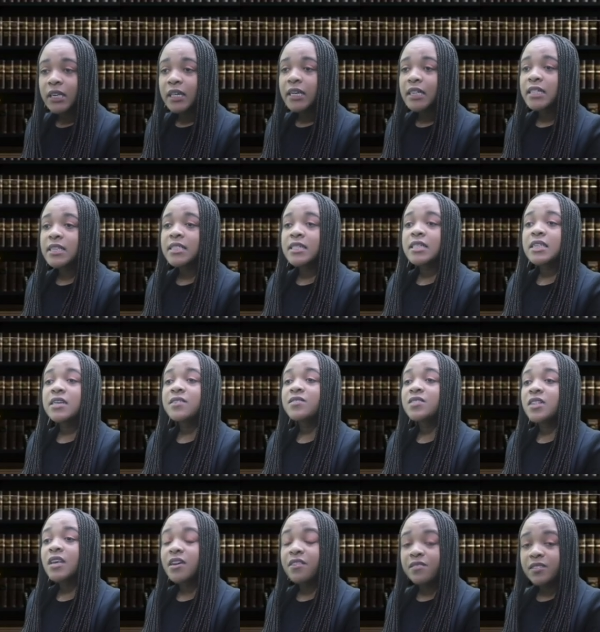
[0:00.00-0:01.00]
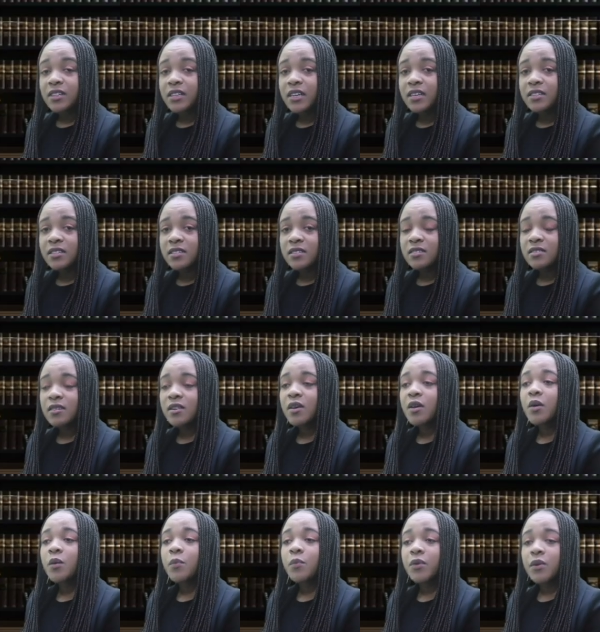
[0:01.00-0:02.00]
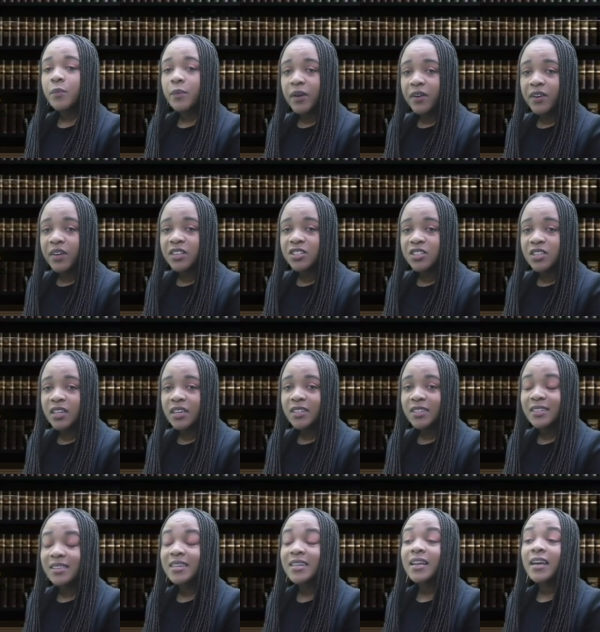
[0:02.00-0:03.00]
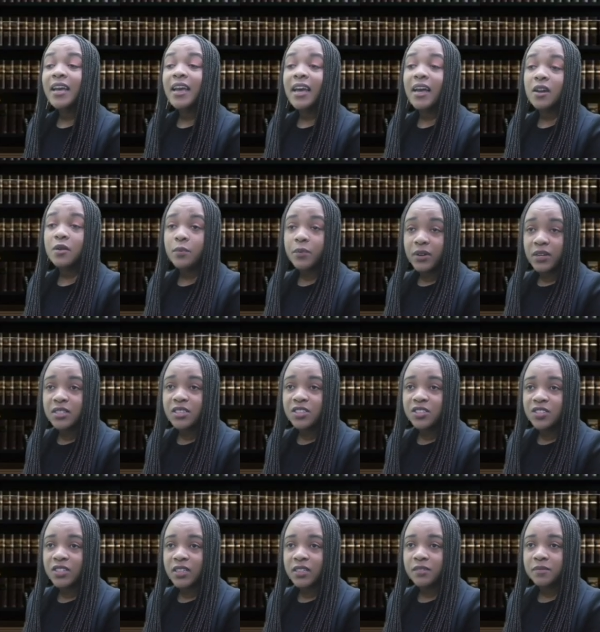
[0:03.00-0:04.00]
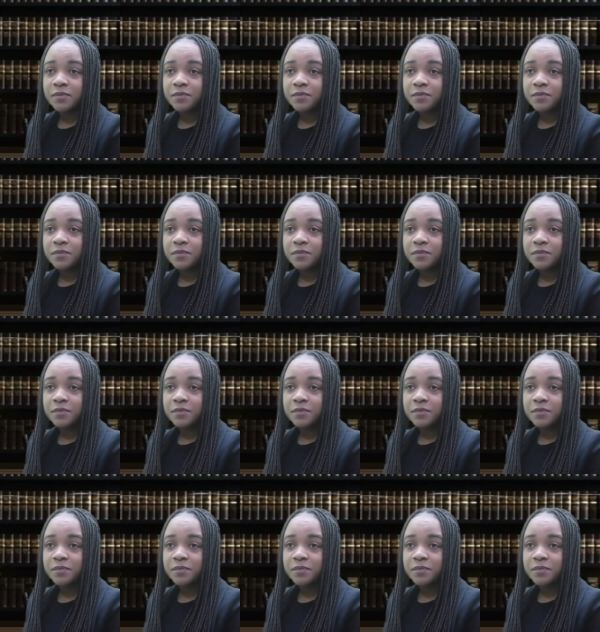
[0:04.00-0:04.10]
it serves evidence, preparation, and precision.